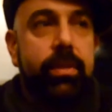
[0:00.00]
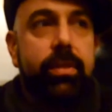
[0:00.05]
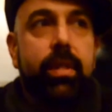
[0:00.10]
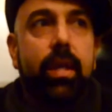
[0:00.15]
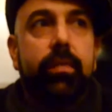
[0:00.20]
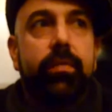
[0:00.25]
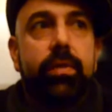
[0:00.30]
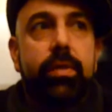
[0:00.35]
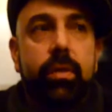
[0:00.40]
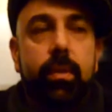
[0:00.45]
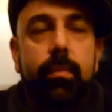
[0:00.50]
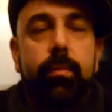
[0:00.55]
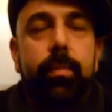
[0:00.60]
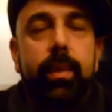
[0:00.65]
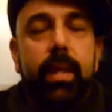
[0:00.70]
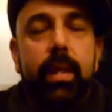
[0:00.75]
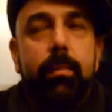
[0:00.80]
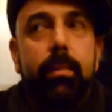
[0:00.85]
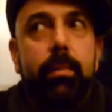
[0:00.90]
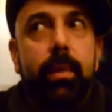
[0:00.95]
and stuff, and so
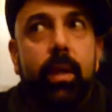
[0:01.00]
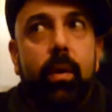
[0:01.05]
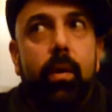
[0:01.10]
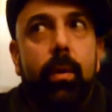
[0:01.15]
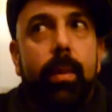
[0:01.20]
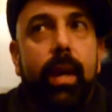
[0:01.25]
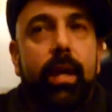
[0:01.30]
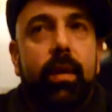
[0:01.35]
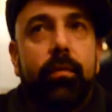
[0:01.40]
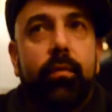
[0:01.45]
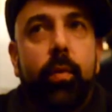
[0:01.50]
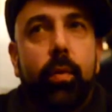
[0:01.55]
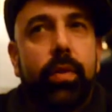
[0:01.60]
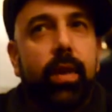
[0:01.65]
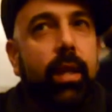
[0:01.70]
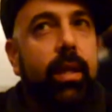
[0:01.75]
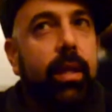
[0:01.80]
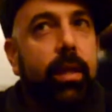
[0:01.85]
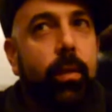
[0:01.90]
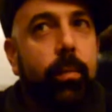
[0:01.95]
me and him have been going back and
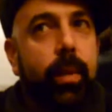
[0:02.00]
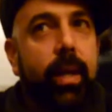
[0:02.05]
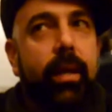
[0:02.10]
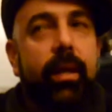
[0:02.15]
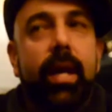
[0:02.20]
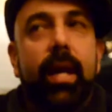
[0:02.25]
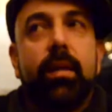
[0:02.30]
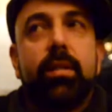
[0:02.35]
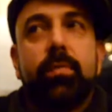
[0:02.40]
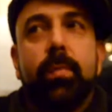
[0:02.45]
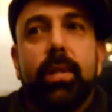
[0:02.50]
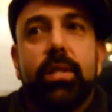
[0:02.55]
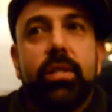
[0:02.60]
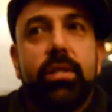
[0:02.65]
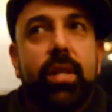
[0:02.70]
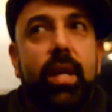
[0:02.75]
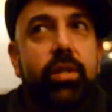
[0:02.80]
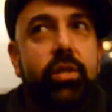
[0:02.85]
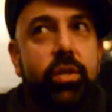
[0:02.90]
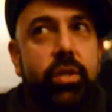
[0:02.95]
forth a little bit, not as much
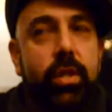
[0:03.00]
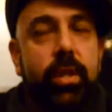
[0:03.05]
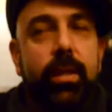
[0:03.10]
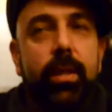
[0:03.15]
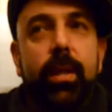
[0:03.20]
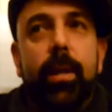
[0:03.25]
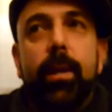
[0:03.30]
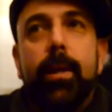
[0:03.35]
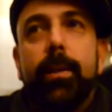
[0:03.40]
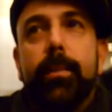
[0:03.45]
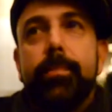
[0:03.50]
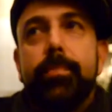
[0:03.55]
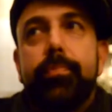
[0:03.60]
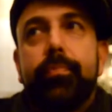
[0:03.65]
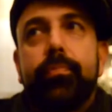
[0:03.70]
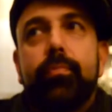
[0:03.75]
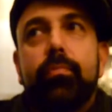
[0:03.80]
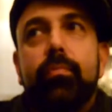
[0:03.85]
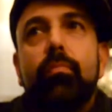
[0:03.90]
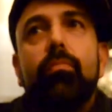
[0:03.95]
as I should.
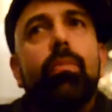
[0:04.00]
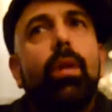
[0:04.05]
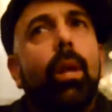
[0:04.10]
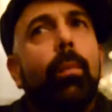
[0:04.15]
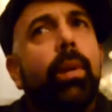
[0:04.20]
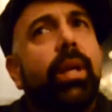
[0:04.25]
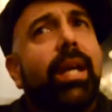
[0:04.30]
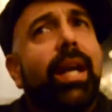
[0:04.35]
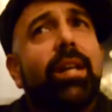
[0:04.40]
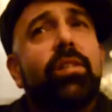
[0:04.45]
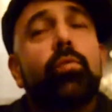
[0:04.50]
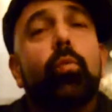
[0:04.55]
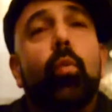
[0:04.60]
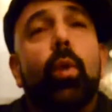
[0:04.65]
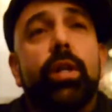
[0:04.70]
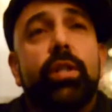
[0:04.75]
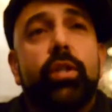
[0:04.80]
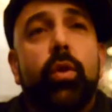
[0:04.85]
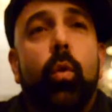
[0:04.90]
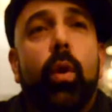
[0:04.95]
But he has
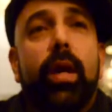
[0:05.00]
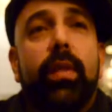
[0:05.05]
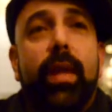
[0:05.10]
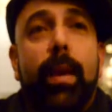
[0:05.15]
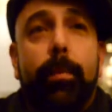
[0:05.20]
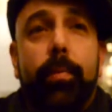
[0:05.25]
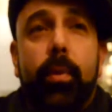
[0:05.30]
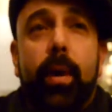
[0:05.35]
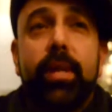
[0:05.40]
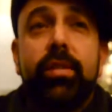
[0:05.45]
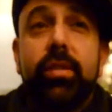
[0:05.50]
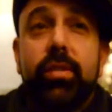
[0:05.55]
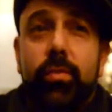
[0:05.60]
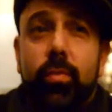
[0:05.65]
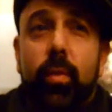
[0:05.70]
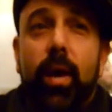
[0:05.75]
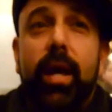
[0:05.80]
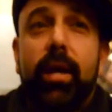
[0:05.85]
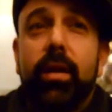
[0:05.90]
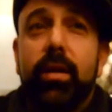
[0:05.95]
one toy that presses
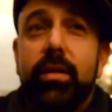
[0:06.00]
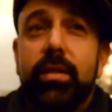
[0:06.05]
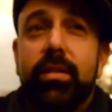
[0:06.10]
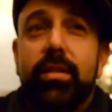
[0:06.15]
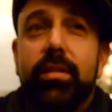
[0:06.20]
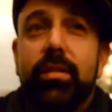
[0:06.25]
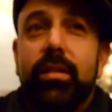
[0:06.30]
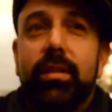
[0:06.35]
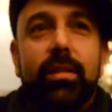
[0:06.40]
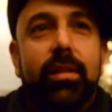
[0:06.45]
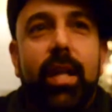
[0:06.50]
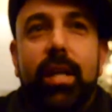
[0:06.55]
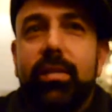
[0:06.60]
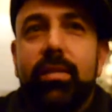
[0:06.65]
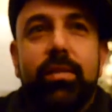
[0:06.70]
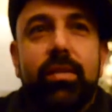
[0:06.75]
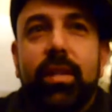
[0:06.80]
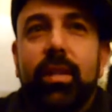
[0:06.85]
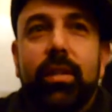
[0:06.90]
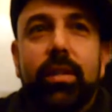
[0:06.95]
records.
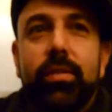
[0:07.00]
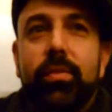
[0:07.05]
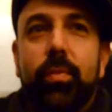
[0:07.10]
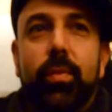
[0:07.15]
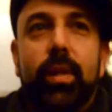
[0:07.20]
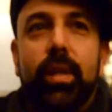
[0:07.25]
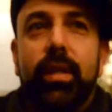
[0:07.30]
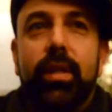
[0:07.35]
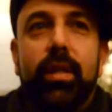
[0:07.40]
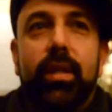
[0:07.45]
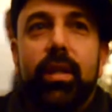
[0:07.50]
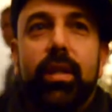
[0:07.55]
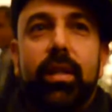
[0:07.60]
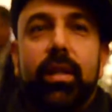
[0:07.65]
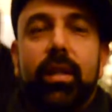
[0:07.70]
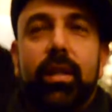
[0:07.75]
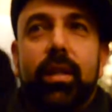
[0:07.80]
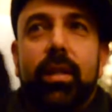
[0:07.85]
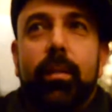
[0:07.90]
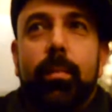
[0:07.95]
That's his illest one.
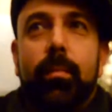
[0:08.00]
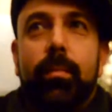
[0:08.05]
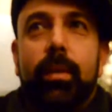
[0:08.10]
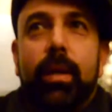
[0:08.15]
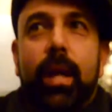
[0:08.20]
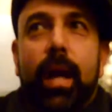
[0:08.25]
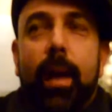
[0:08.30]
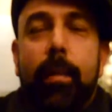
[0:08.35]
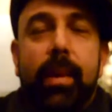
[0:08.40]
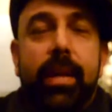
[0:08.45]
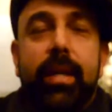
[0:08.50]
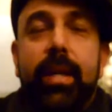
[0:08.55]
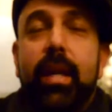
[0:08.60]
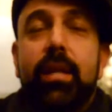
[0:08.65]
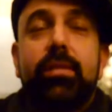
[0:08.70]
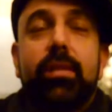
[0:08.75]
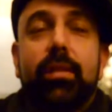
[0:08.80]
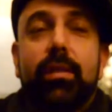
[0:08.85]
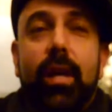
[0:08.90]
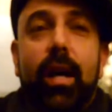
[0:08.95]
I mean, he
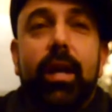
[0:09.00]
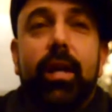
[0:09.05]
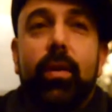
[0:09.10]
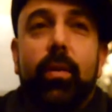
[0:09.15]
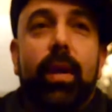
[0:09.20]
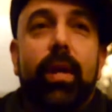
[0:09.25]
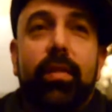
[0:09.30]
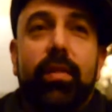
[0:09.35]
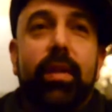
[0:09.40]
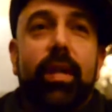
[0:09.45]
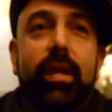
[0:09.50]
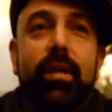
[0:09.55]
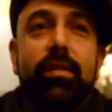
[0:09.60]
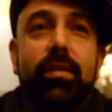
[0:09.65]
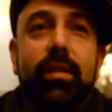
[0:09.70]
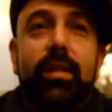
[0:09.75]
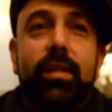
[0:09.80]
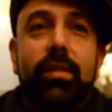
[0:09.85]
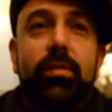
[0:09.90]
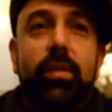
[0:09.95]
has a lot of great
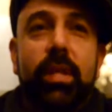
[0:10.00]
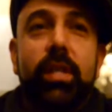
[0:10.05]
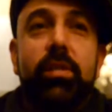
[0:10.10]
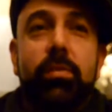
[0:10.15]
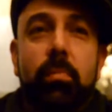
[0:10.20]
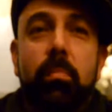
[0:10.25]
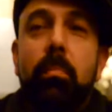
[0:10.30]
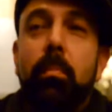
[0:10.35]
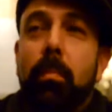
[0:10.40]
things, and he's